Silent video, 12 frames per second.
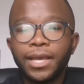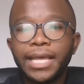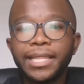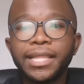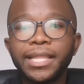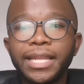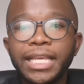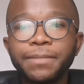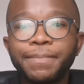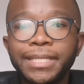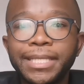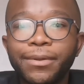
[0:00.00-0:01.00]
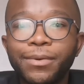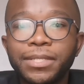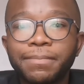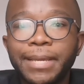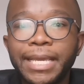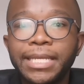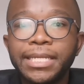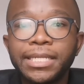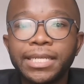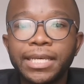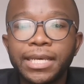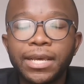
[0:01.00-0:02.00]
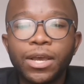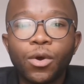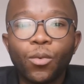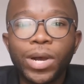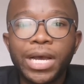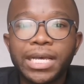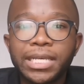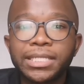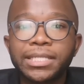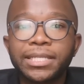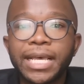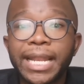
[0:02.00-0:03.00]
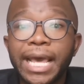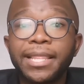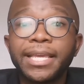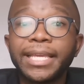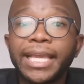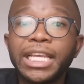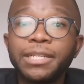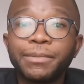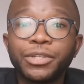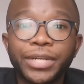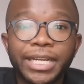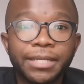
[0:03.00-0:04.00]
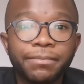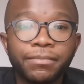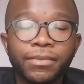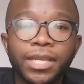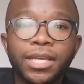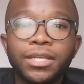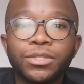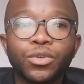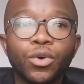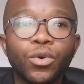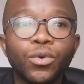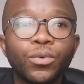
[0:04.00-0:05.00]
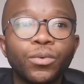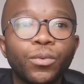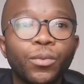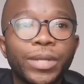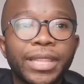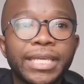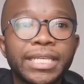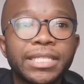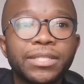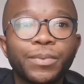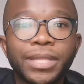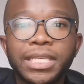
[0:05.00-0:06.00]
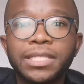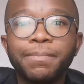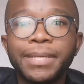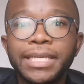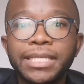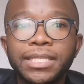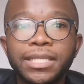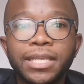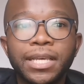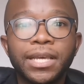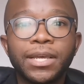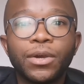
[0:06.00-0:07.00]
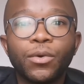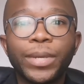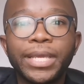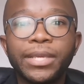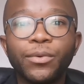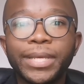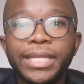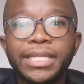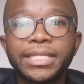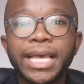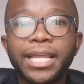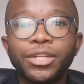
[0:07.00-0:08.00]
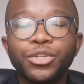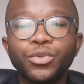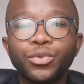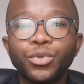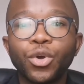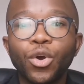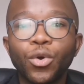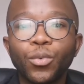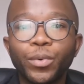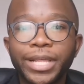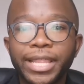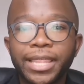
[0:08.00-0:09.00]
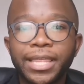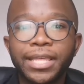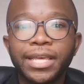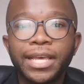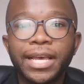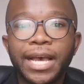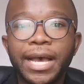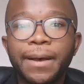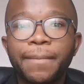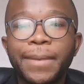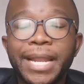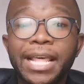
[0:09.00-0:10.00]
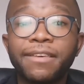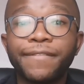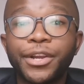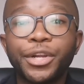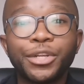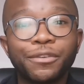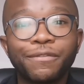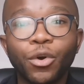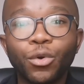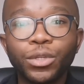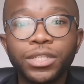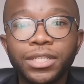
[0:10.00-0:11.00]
And then the next piece that was made was another engagement ring. So with this piece, we decided to go with another variant of gold.